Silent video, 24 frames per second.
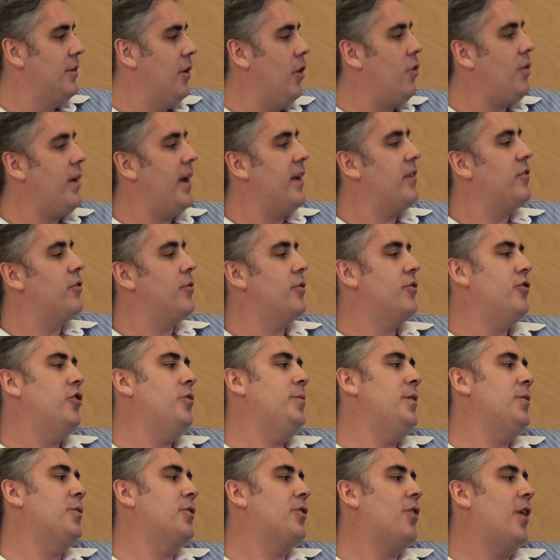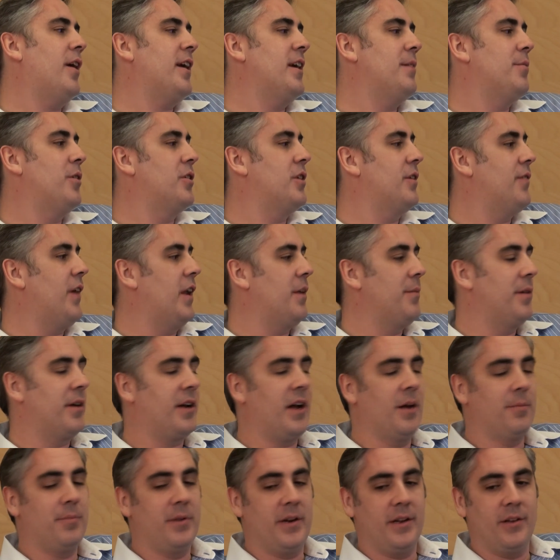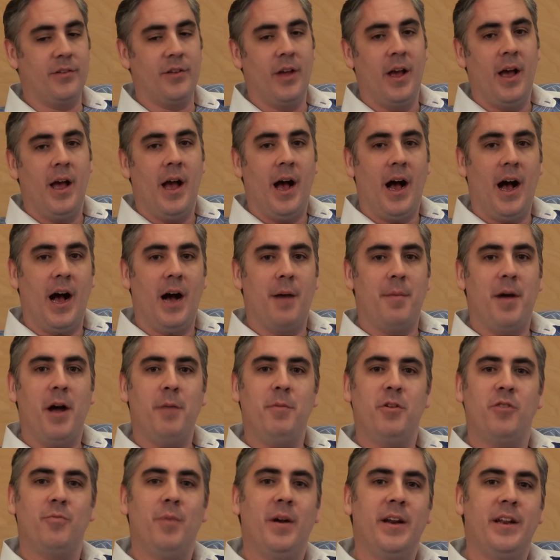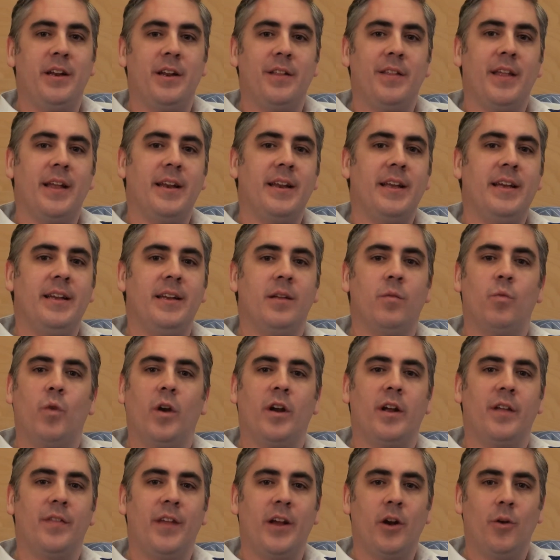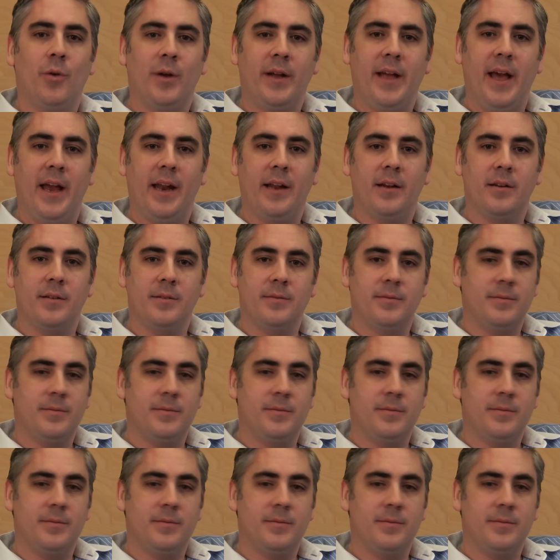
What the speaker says: Okay, so assuming we're talking about development companies, how much money do they need and where can they go and get it?